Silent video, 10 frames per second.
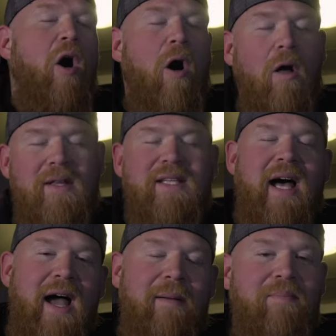all the
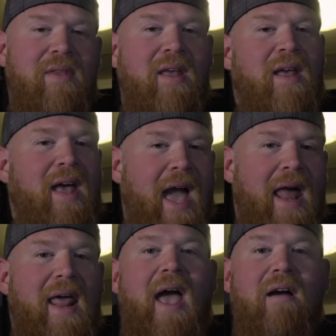time
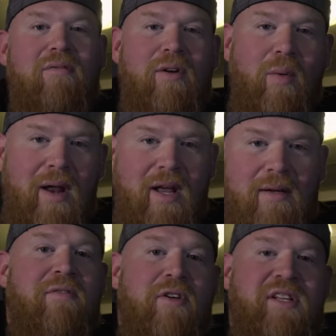at every wedding.
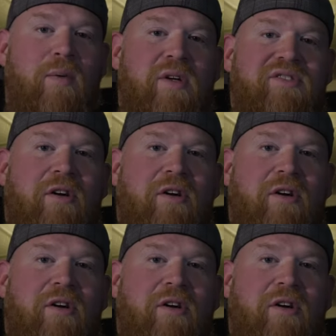The first thing we're gonna